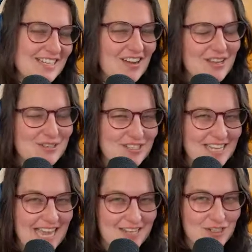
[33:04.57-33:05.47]
I could just like
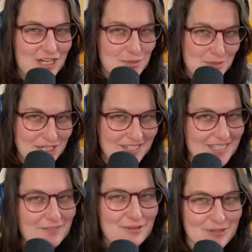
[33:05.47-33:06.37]
ask ChatGPT instead
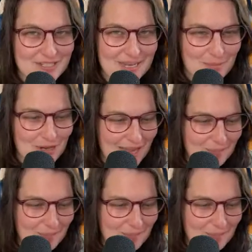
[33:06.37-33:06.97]
of using a separate app.